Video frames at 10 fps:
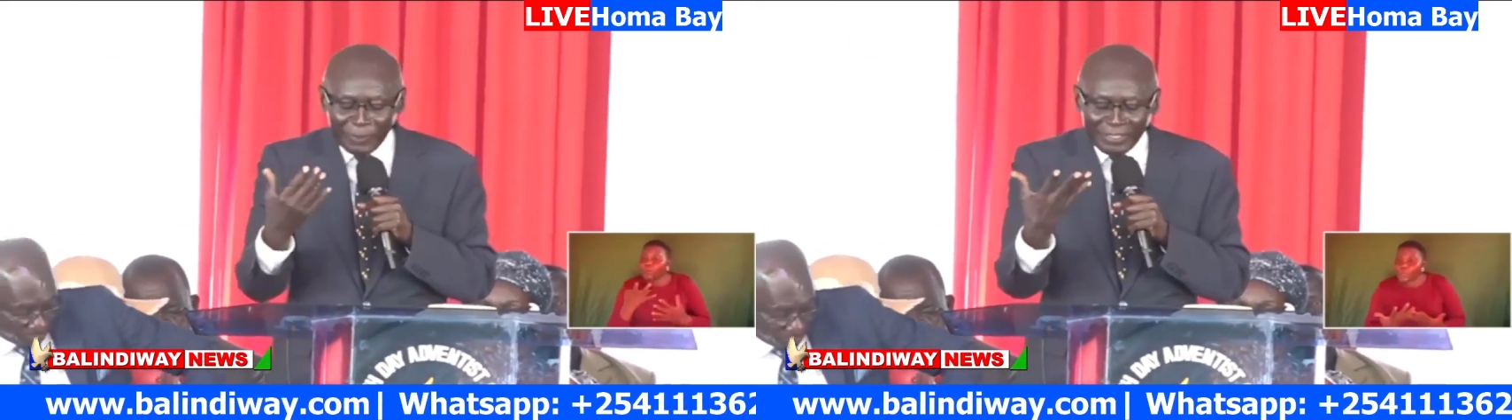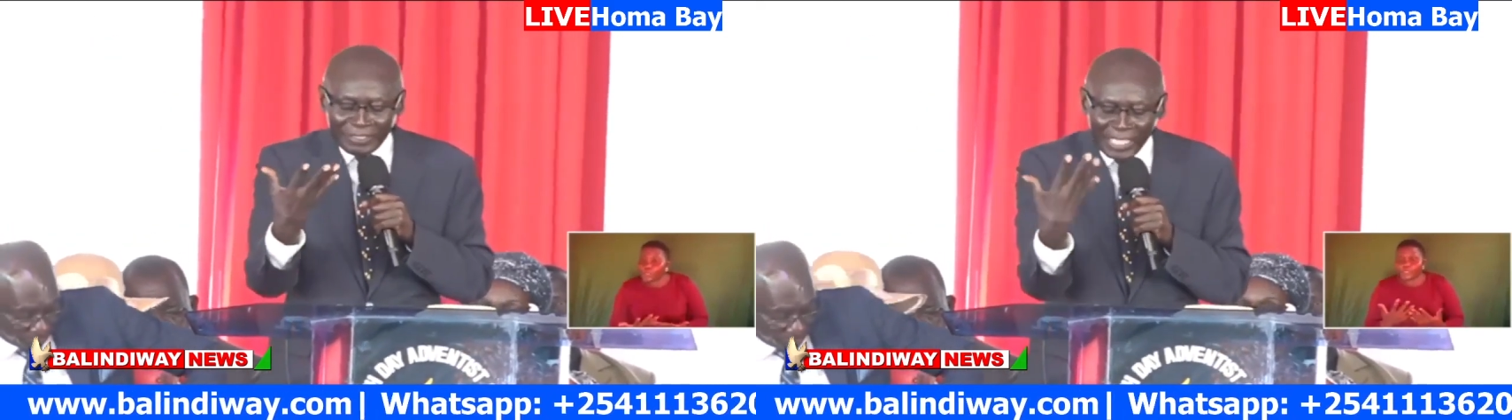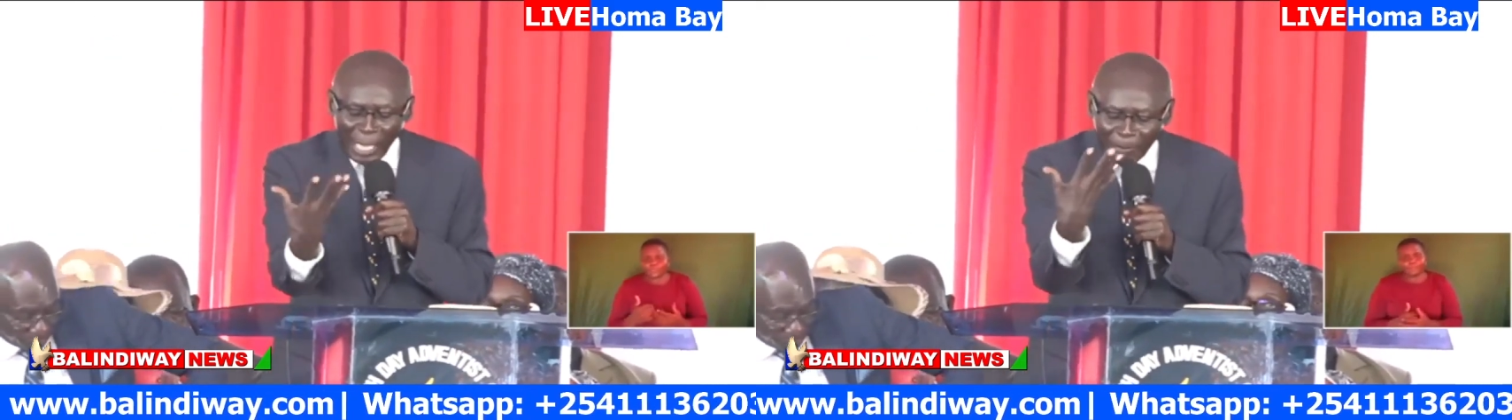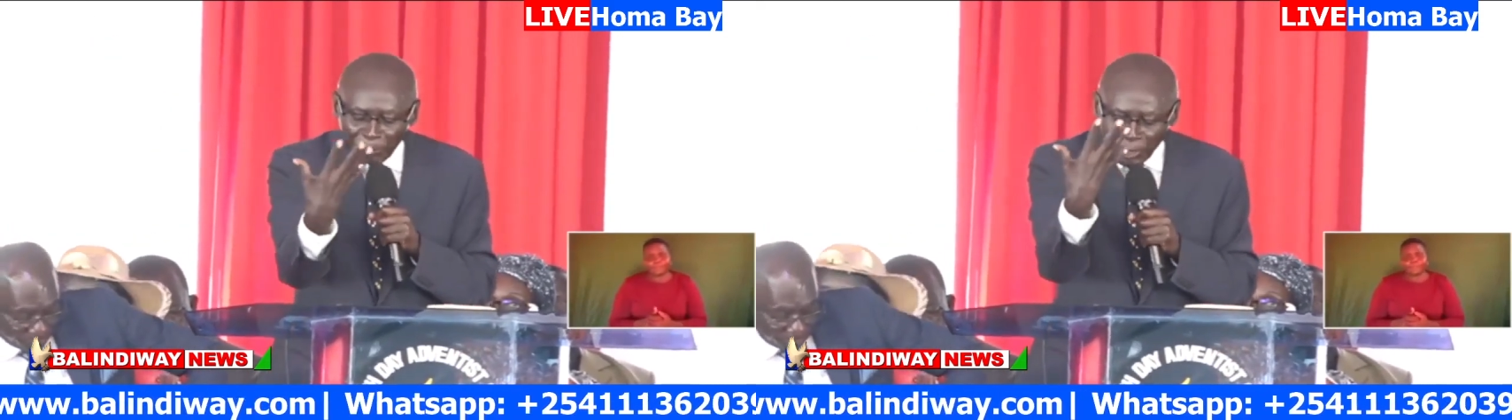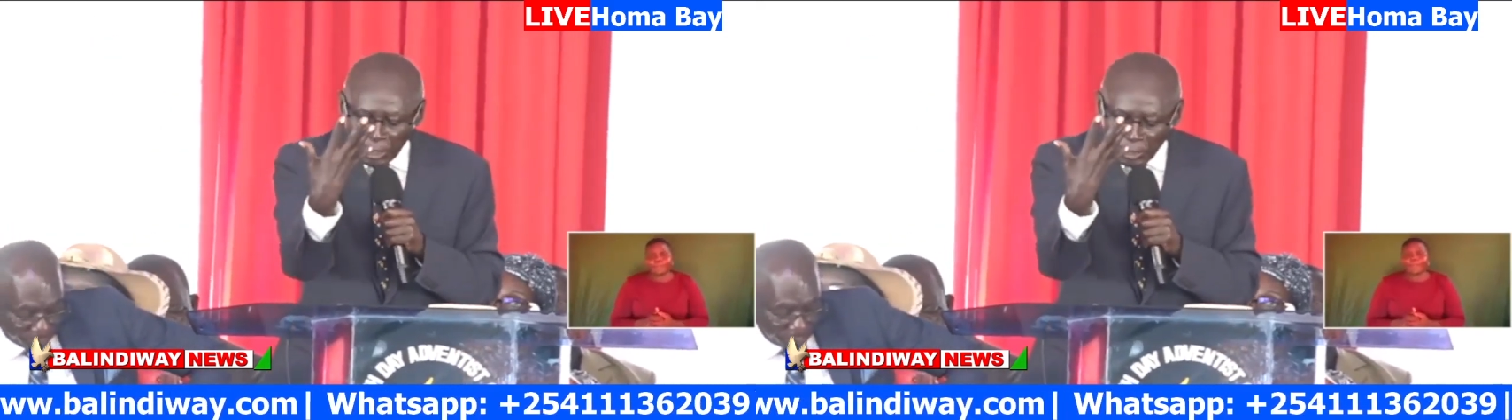same
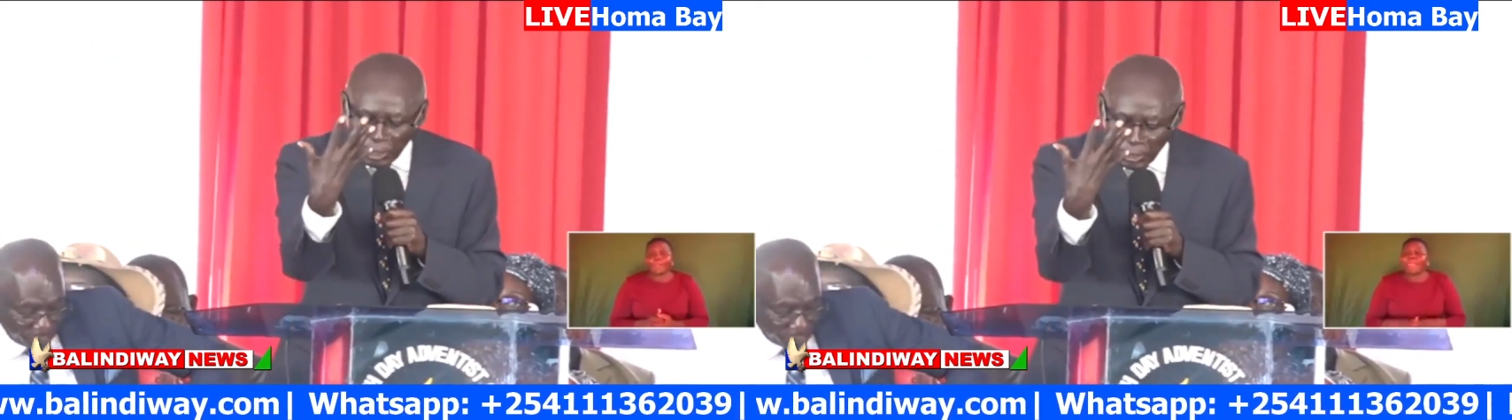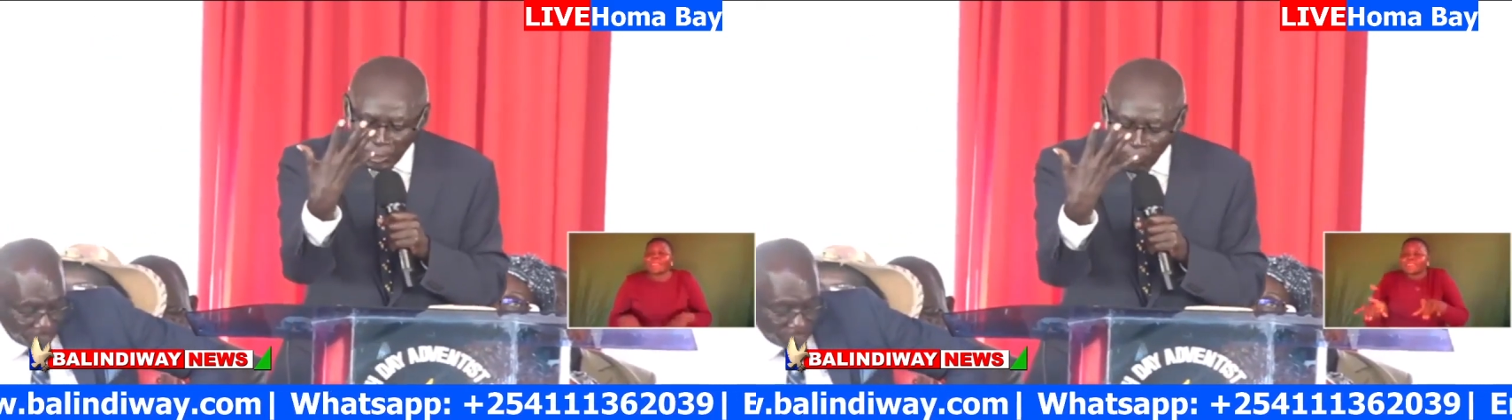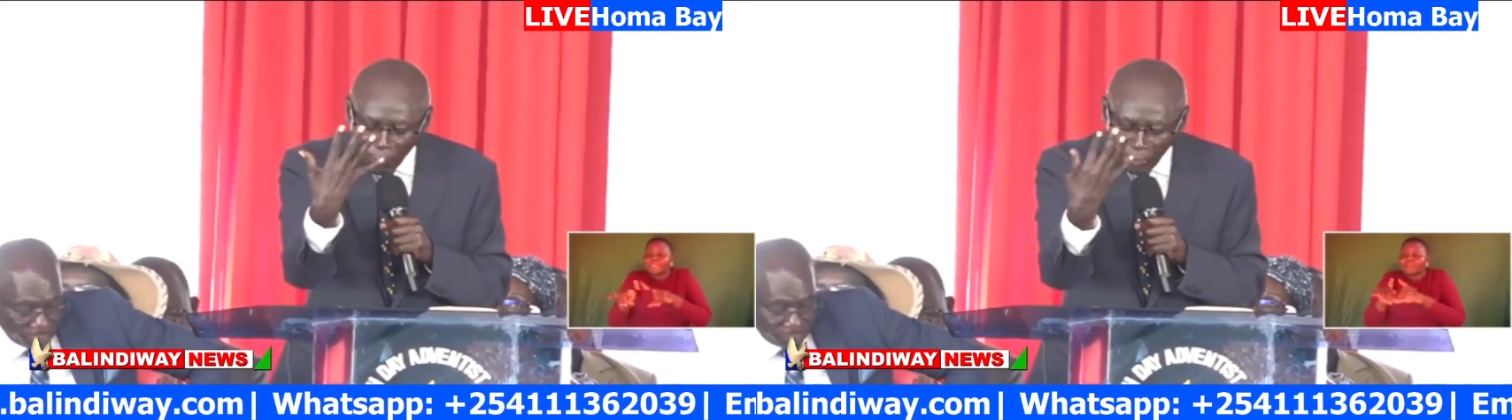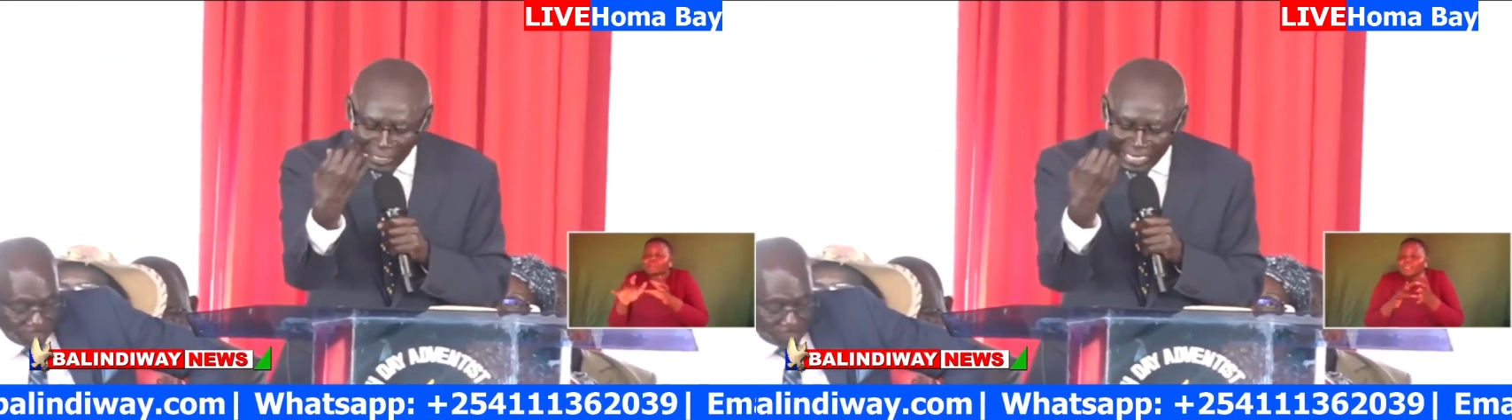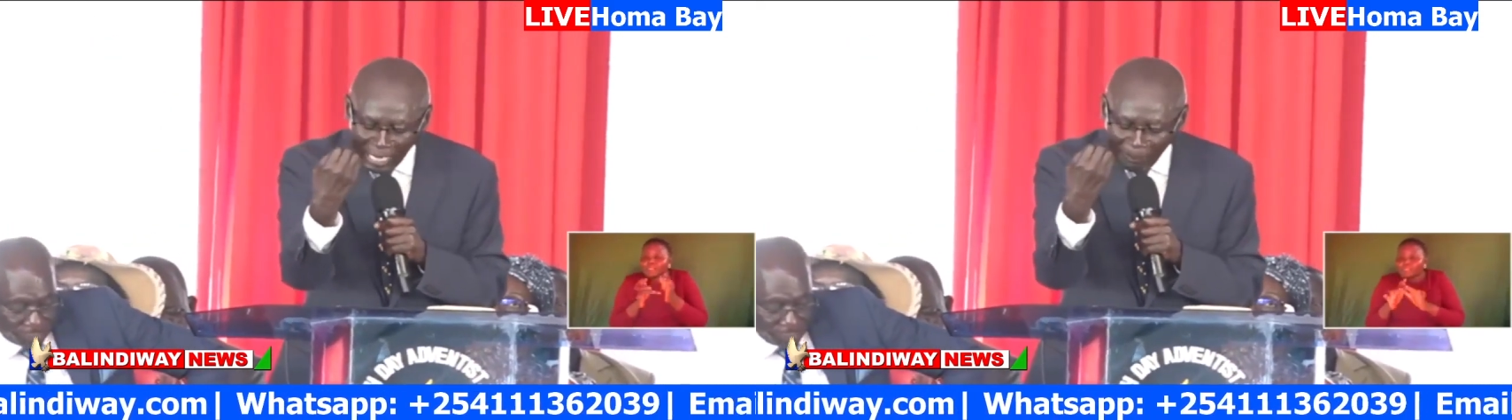Jesus will
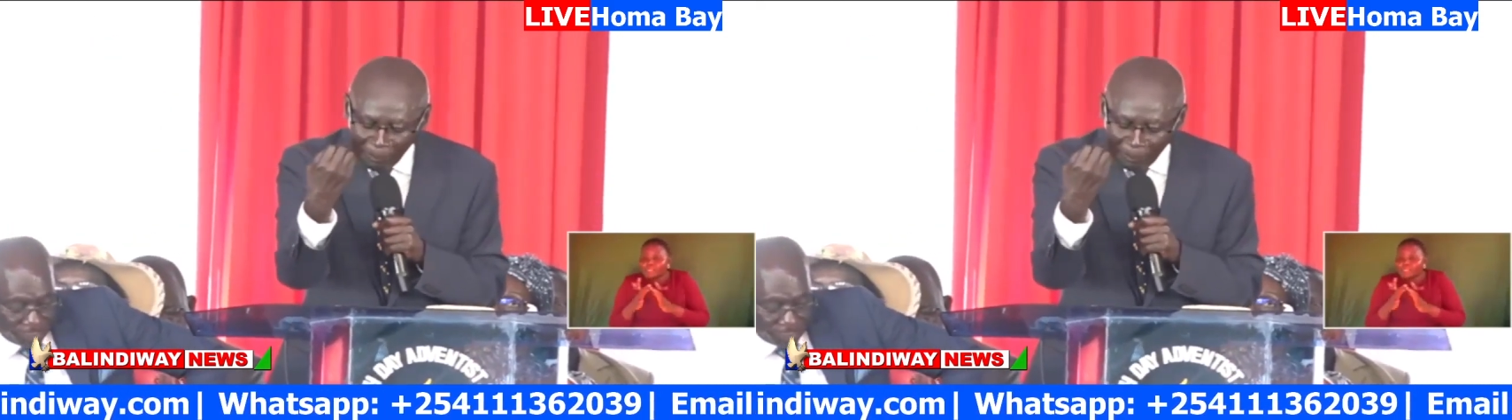come.